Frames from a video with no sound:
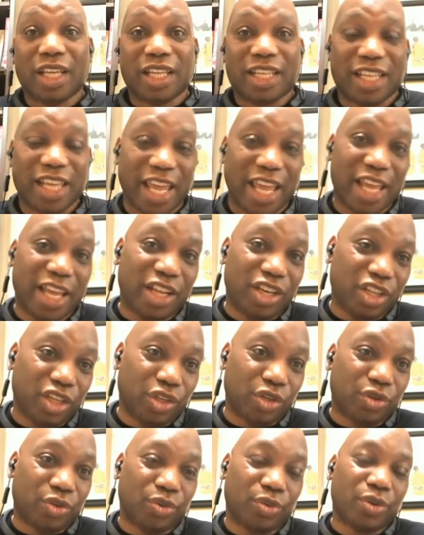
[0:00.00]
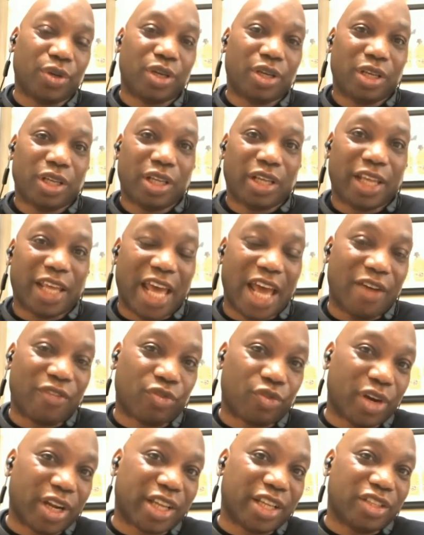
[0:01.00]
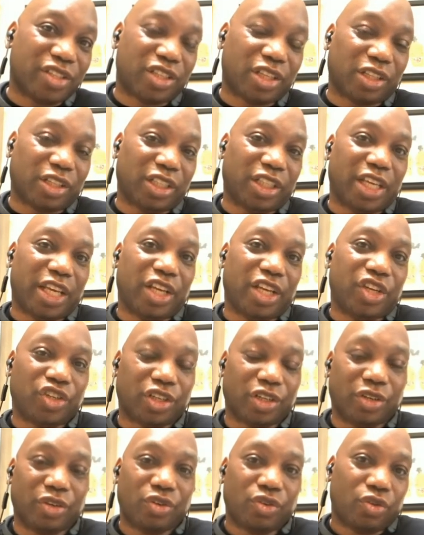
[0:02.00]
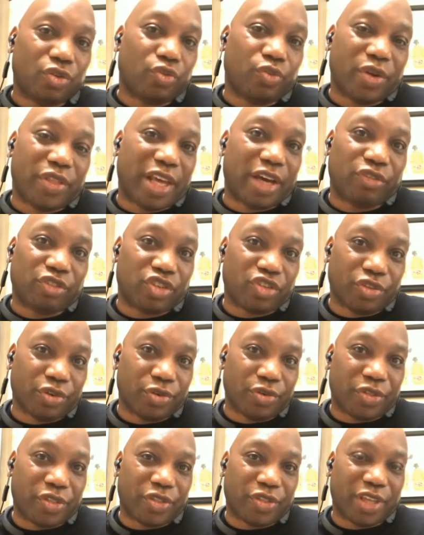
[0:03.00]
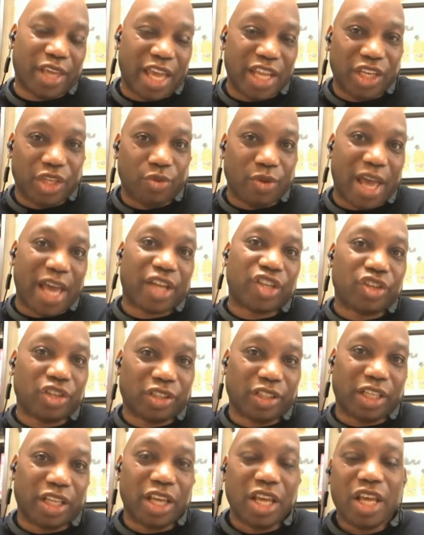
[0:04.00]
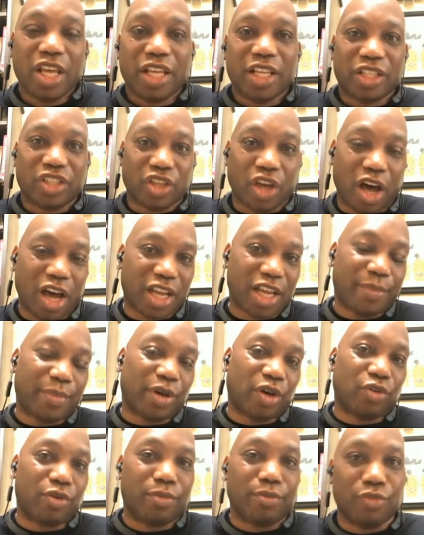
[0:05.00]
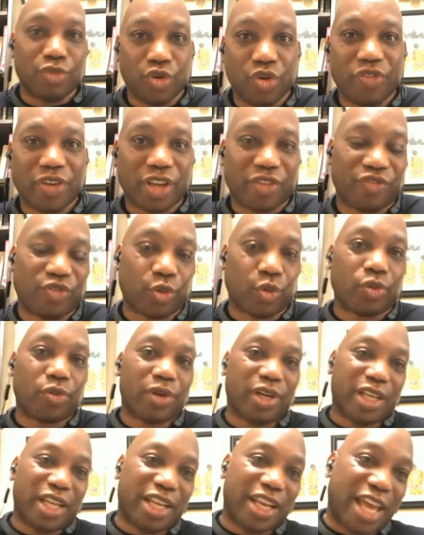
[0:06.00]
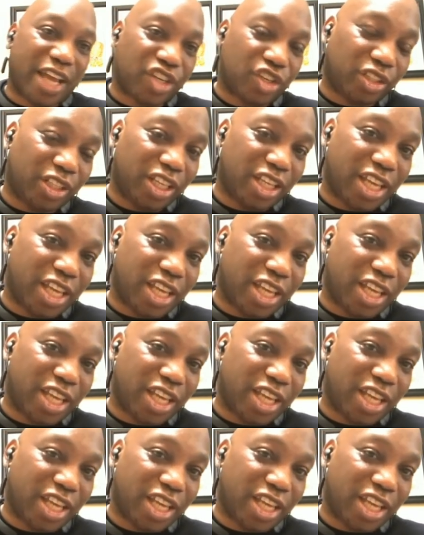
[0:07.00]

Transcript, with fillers: can you have reconciliation Without truth, can you actually talk about moving forward and actually